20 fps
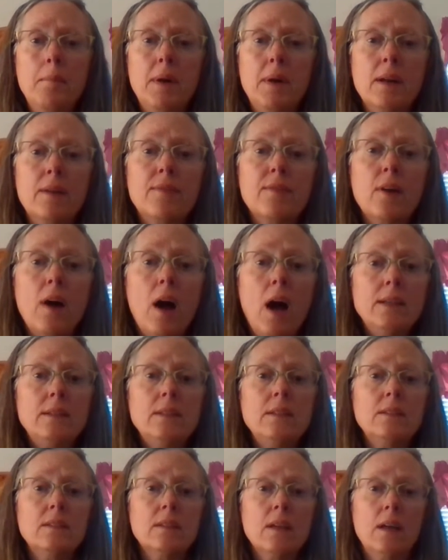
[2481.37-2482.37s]
But if God
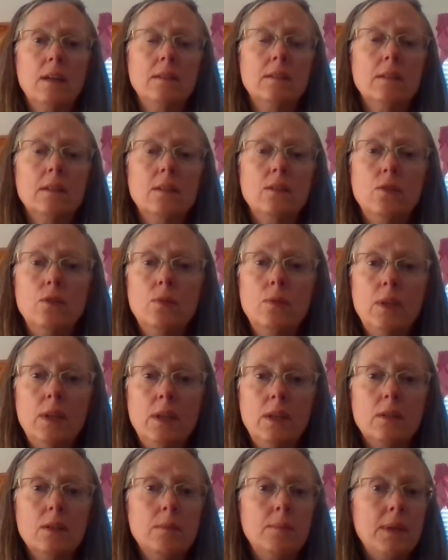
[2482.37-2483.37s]
decides that you
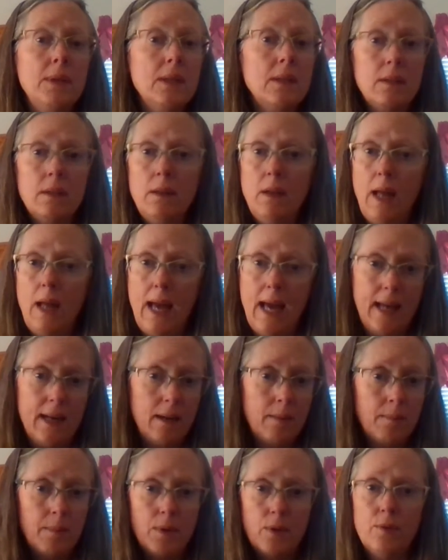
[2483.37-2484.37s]
need to be a little
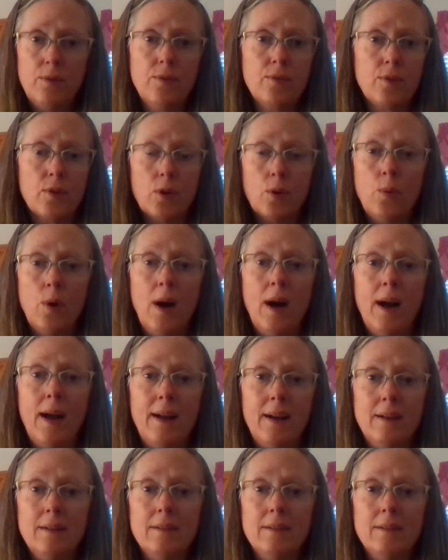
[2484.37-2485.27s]
animal for a while,